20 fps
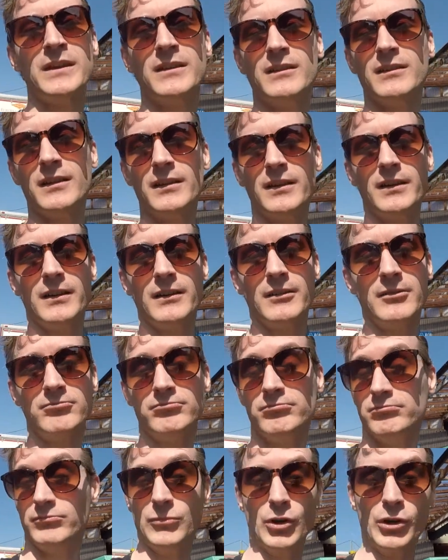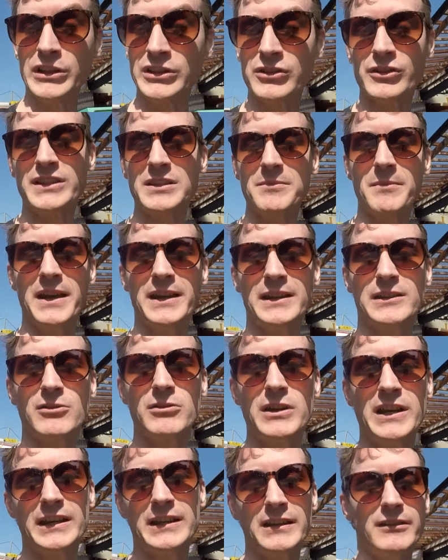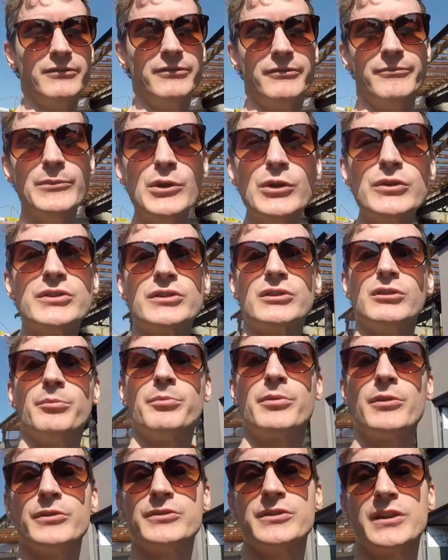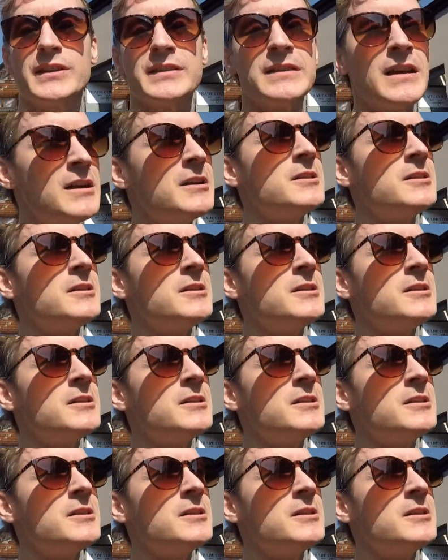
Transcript: your interest in my creative musical project,